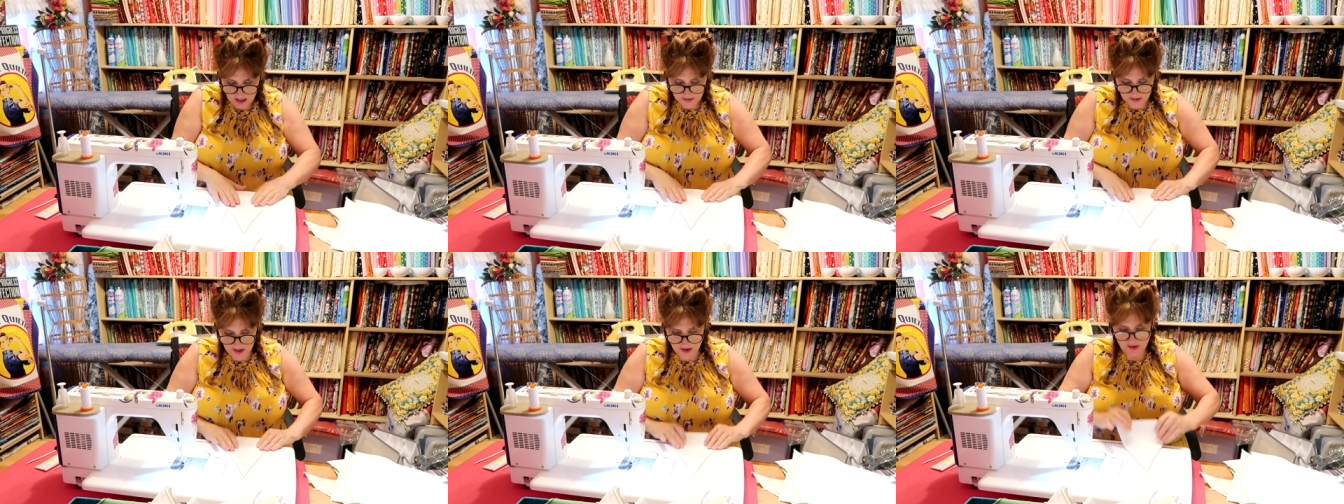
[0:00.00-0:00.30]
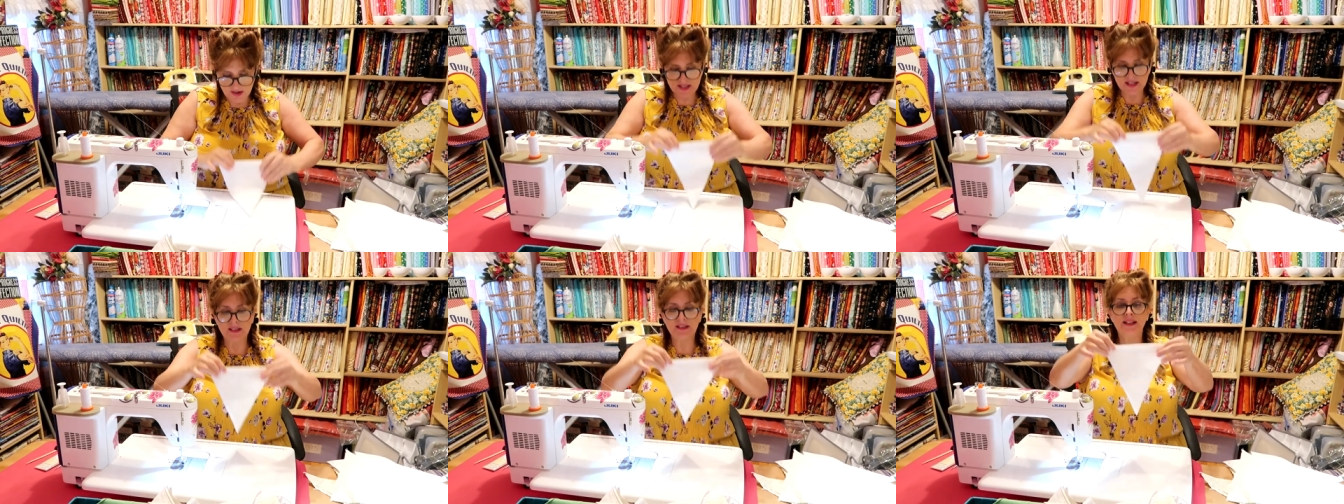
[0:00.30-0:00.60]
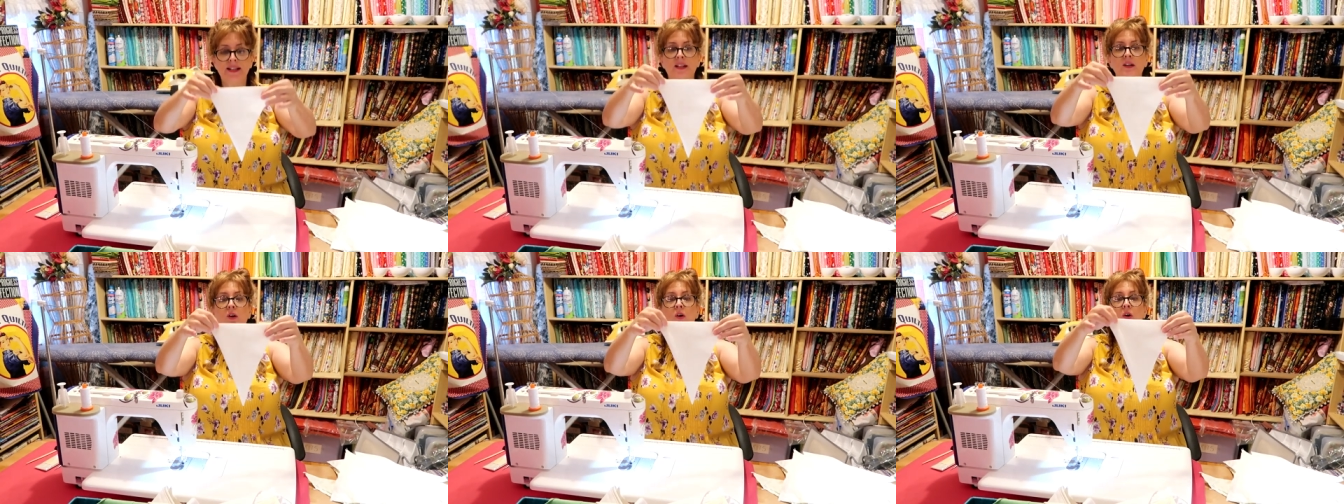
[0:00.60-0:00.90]
There is a
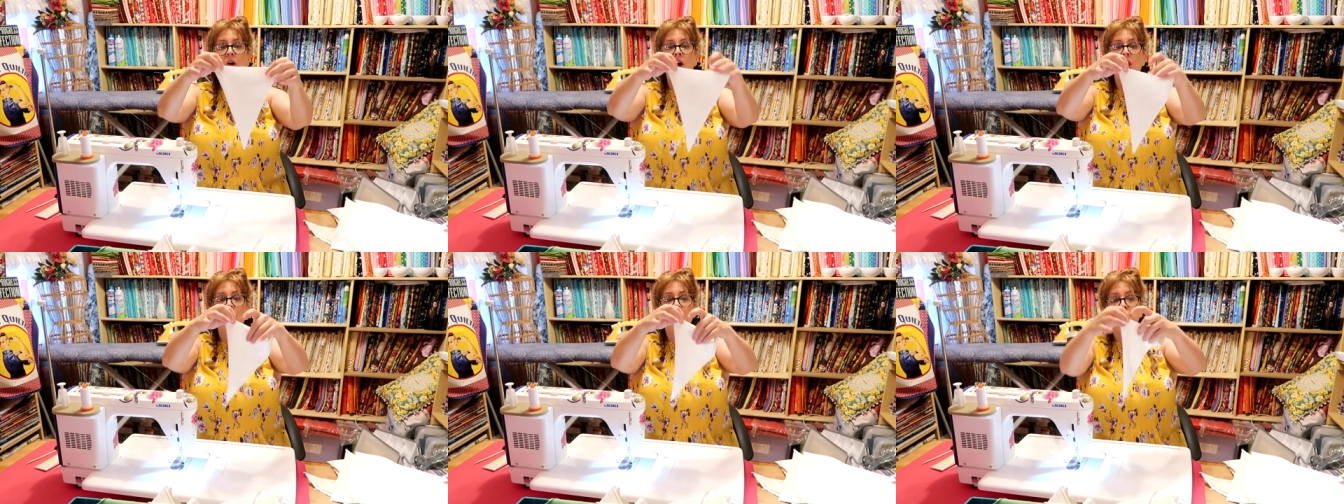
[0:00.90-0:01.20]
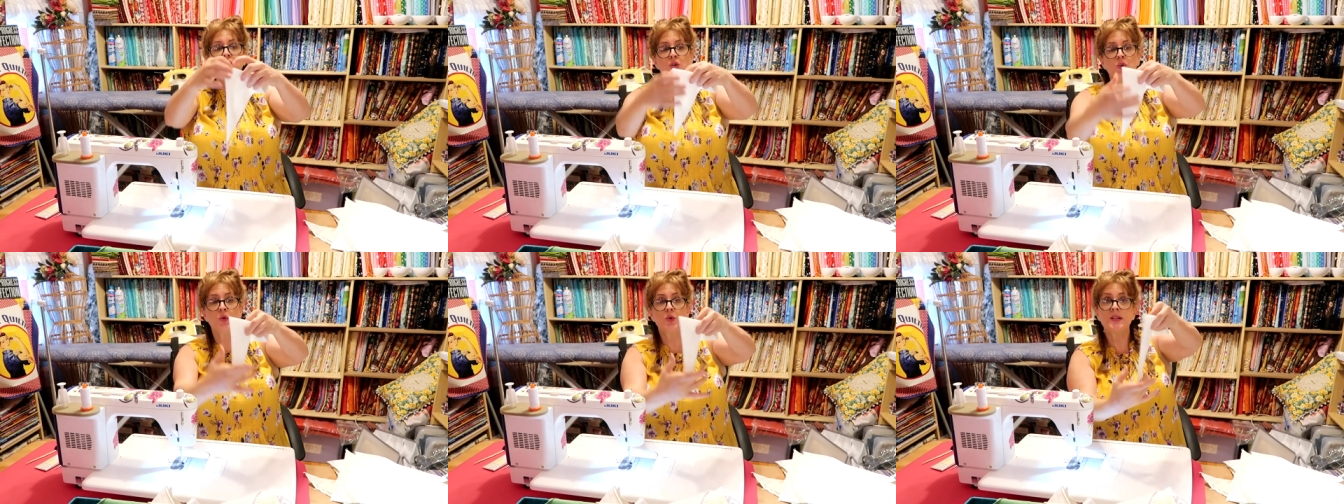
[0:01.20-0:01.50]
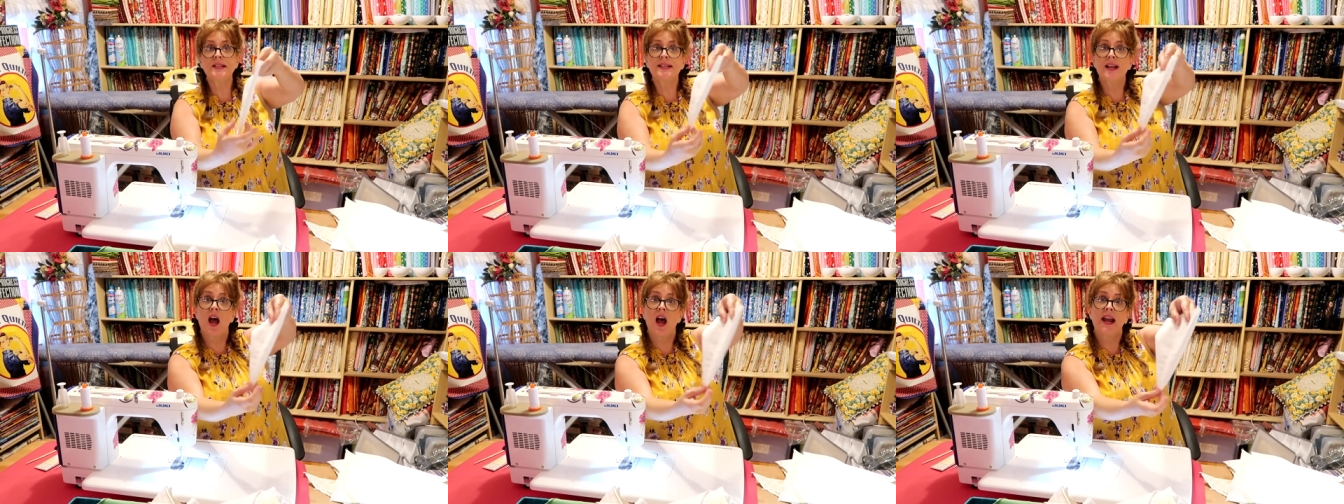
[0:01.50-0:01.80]
little
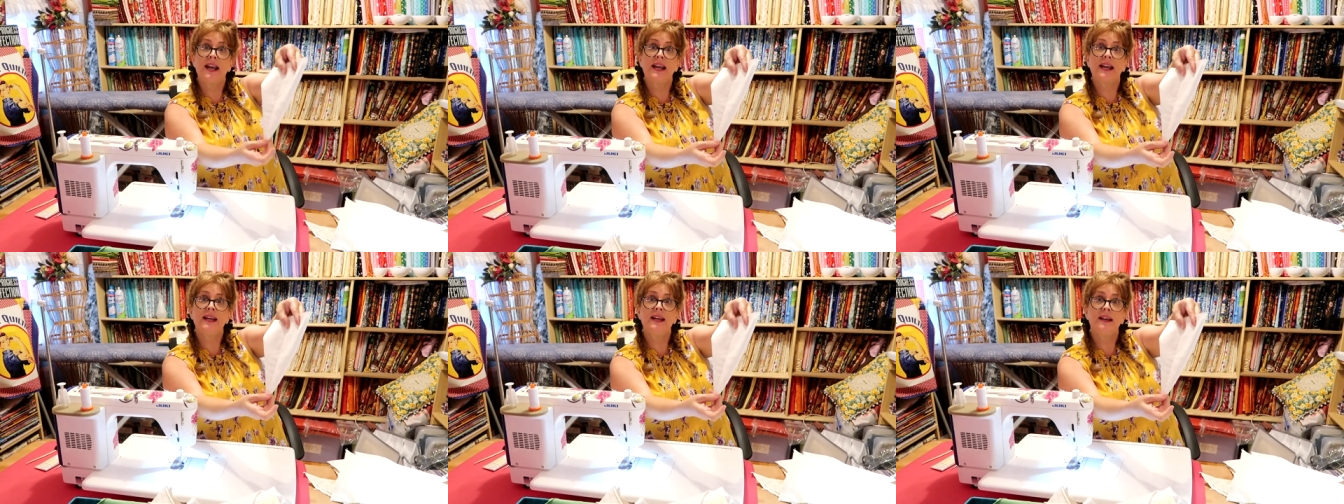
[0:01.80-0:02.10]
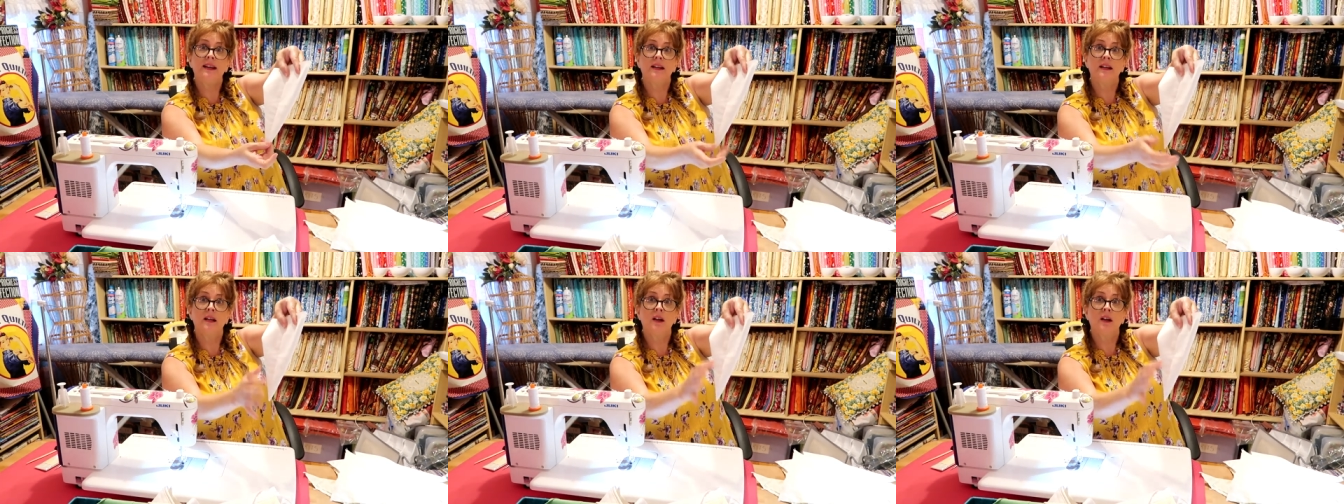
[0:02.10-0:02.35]
two-sided